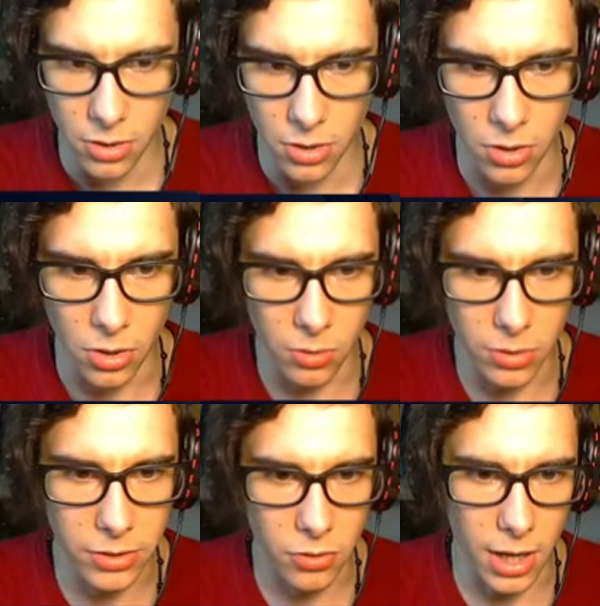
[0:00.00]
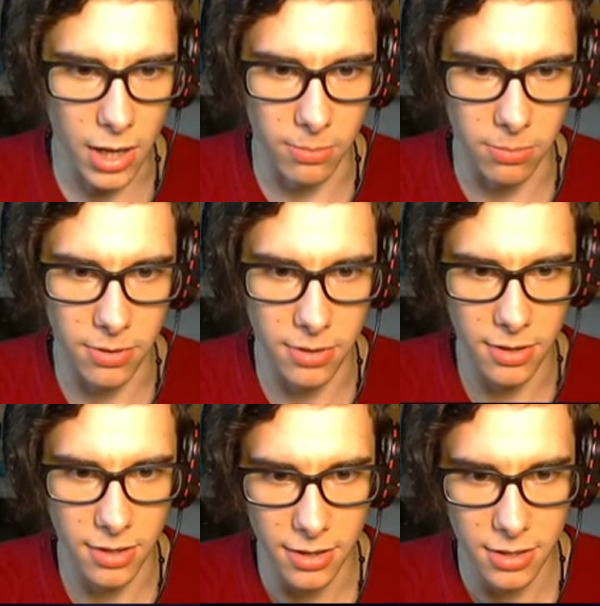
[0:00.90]
Holy crap!
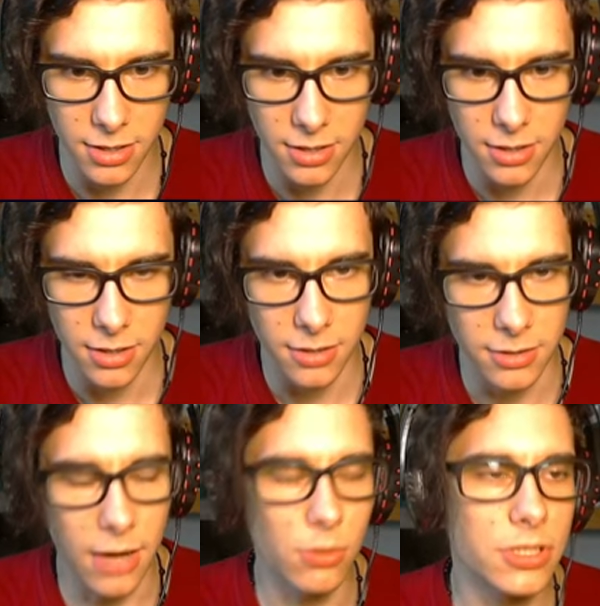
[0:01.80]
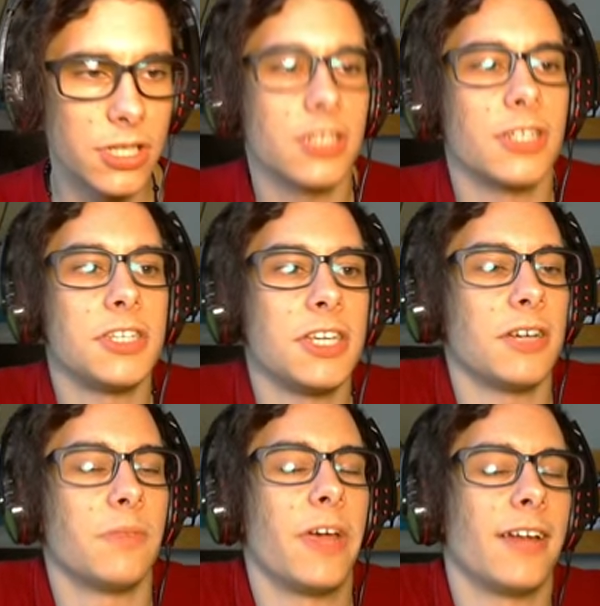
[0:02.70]
That was just a deer,
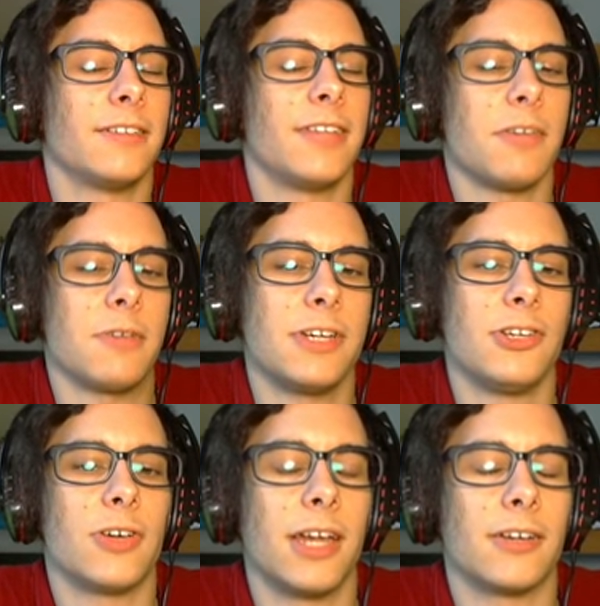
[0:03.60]
man. David, you can